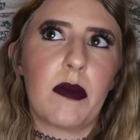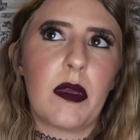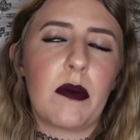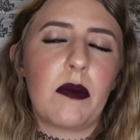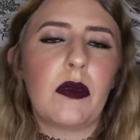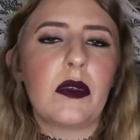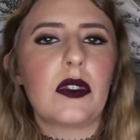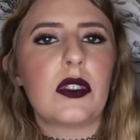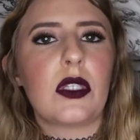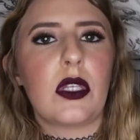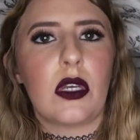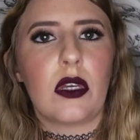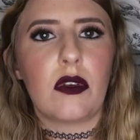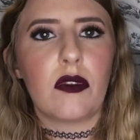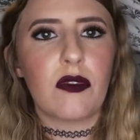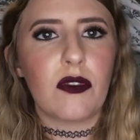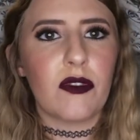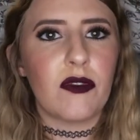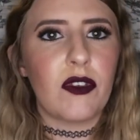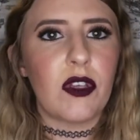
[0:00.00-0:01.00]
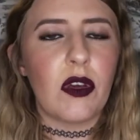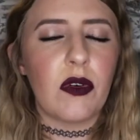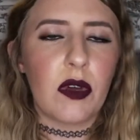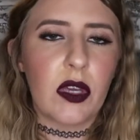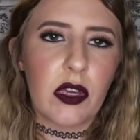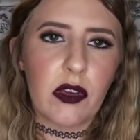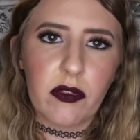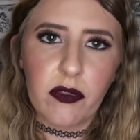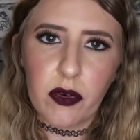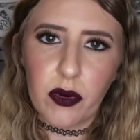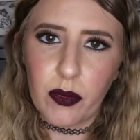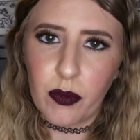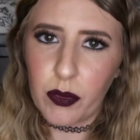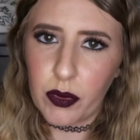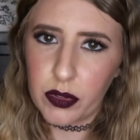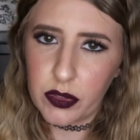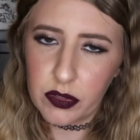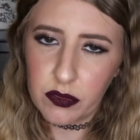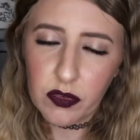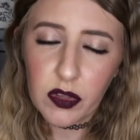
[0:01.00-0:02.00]
people stand for viewing for
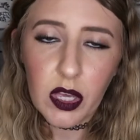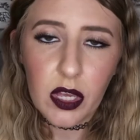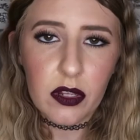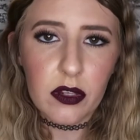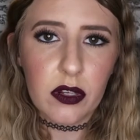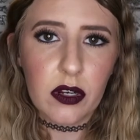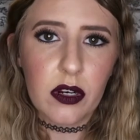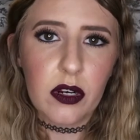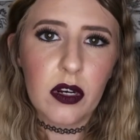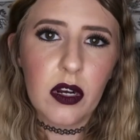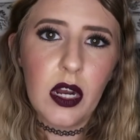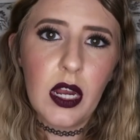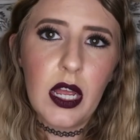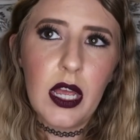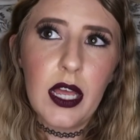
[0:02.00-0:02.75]
World of Color,